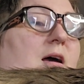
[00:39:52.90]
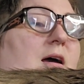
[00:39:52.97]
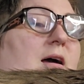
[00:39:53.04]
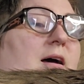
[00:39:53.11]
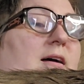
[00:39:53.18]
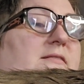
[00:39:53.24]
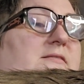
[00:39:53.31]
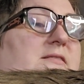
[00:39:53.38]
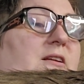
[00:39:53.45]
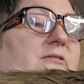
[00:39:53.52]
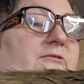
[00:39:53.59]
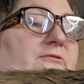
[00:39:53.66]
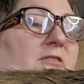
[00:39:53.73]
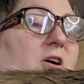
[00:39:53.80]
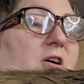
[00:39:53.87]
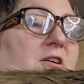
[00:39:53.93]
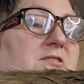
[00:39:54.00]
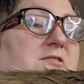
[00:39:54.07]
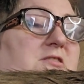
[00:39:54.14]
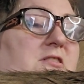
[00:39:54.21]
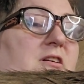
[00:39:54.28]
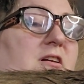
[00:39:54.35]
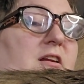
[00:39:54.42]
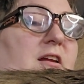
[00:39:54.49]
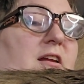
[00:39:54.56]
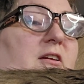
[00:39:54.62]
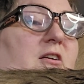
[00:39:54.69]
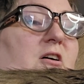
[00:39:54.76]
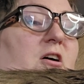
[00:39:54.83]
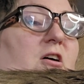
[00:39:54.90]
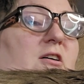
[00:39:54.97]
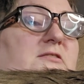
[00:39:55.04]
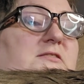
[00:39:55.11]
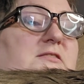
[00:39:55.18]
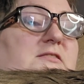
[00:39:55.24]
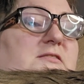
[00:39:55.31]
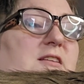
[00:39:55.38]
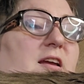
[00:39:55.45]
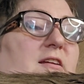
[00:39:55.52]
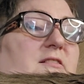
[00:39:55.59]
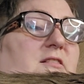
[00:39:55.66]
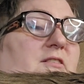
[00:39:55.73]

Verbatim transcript: As he fought, he caught sight